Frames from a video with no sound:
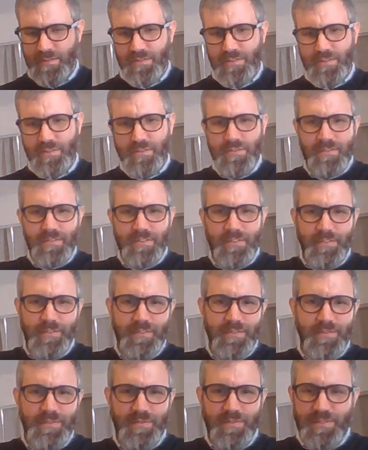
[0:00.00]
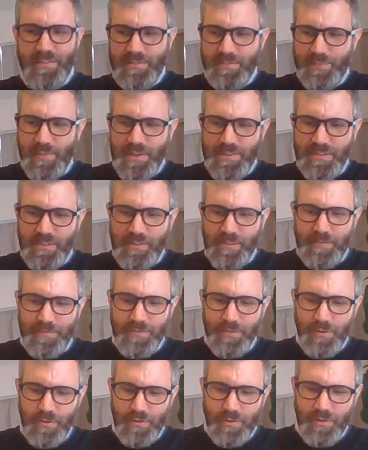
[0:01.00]
It's got just basically
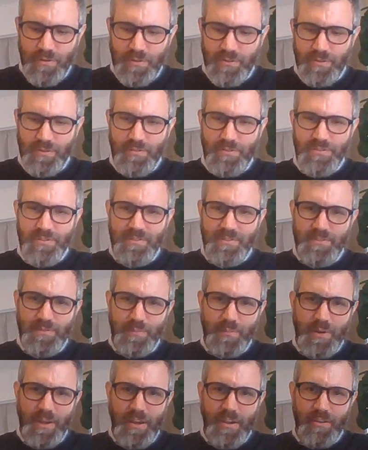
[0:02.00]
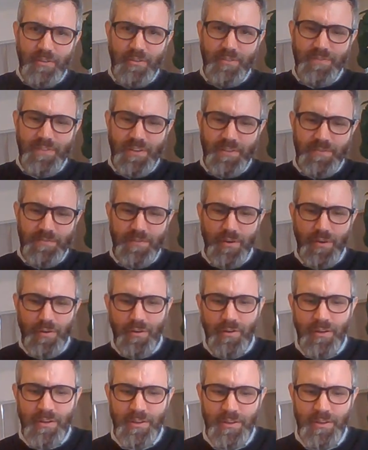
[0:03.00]
photos and some biography info.